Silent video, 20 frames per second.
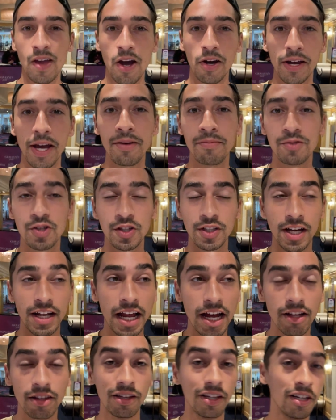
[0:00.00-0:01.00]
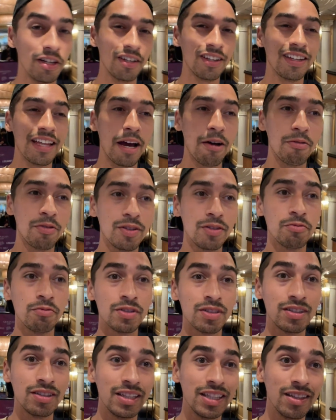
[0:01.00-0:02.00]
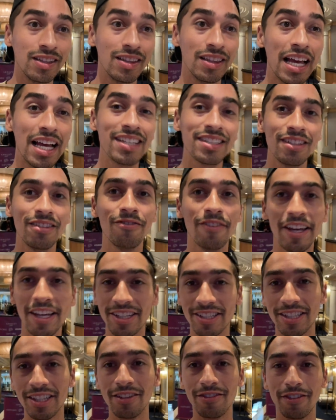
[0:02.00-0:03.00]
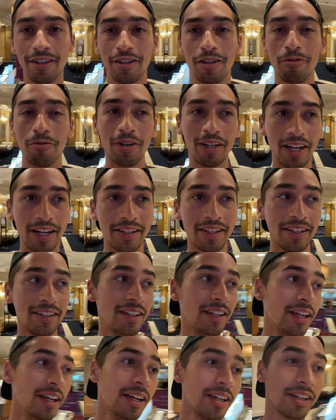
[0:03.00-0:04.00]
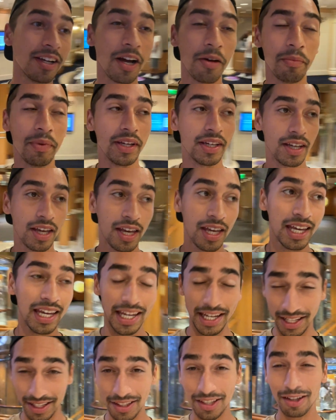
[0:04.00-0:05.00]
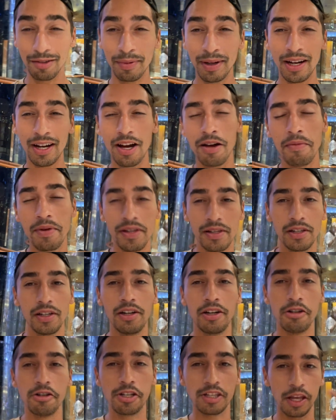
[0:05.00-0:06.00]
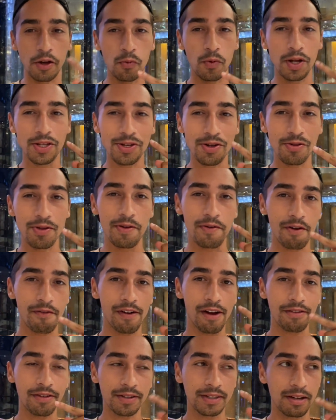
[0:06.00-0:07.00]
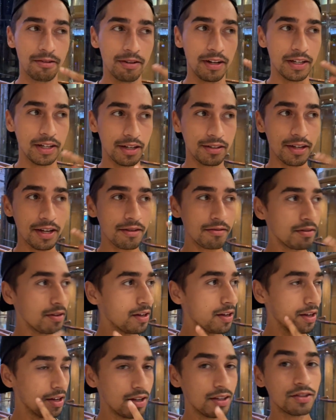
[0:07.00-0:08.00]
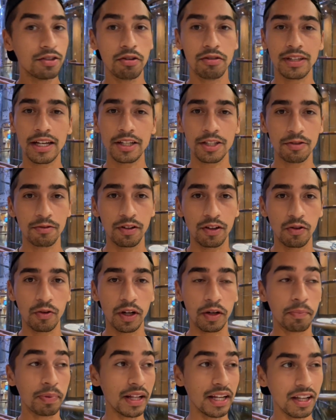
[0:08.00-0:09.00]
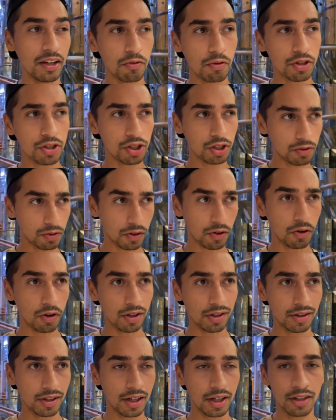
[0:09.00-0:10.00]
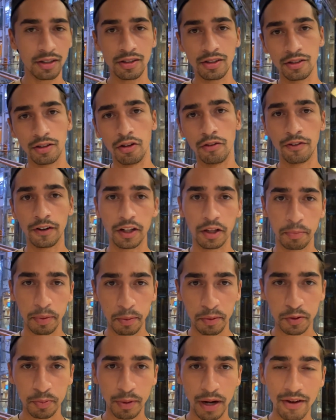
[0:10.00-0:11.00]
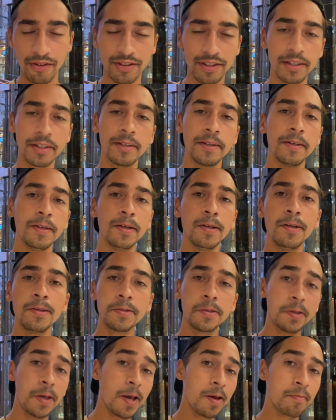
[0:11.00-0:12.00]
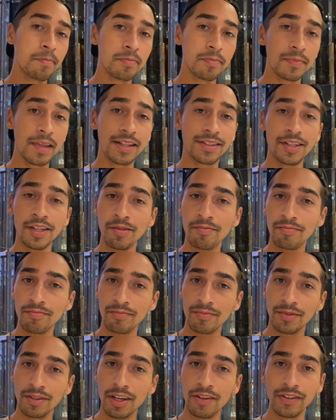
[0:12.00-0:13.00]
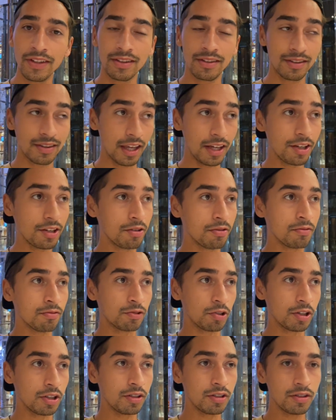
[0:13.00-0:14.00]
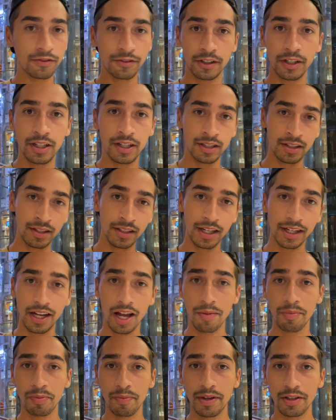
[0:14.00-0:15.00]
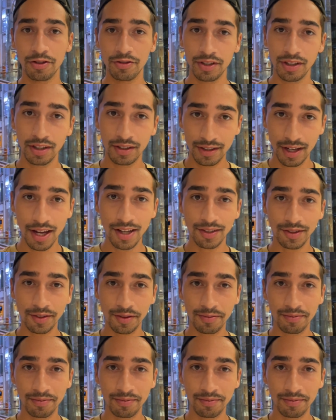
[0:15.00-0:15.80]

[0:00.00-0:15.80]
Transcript: Okay, just got out. Literally, that one was less invasive than the one I did coming into the Bahamas. Later, it's like 1, 2, 3, 4, 5, 6, 7, 8, 9, 10. So it was actually really quick, but they didn't want you to record in there, you know, for other people's privacy. So yeah, that's it. Love it. Thank you, Royal, for that complimentary test.